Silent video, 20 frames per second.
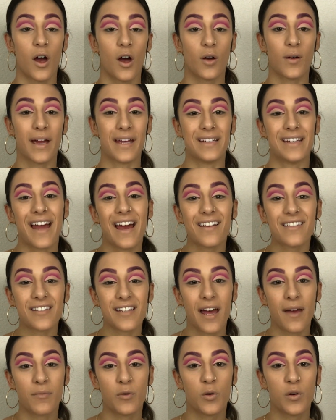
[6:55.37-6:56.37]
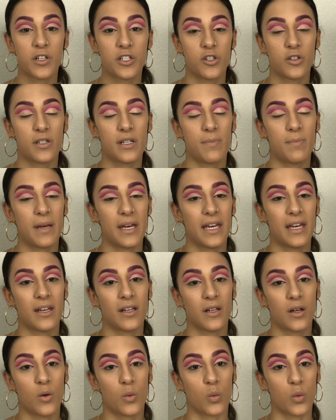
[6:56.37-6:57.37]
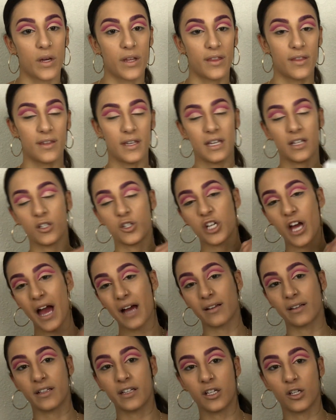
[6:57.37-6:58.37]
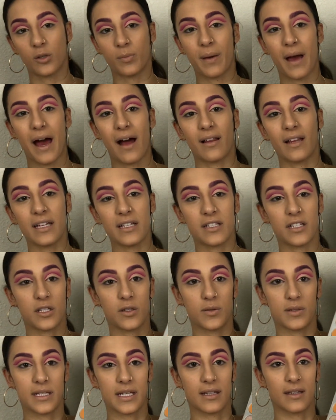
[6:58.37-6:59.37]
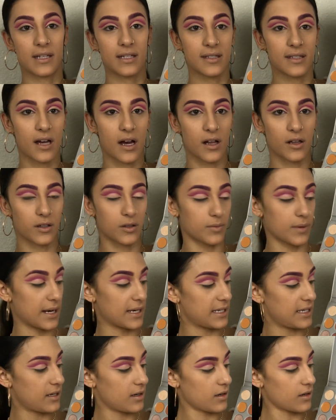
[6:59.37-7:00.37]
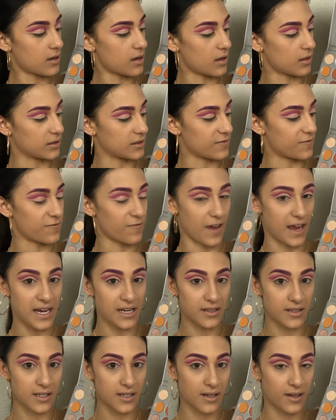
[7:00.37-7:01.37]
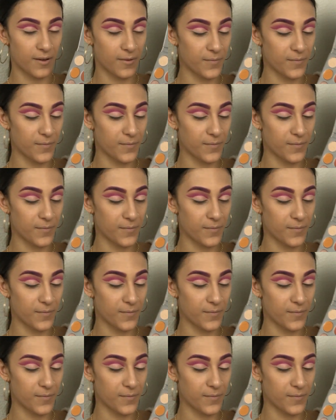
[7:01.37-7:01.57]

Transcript: Okay, next I'm going to dip in with the Jaclyn Hill palette using this color right here called Faint.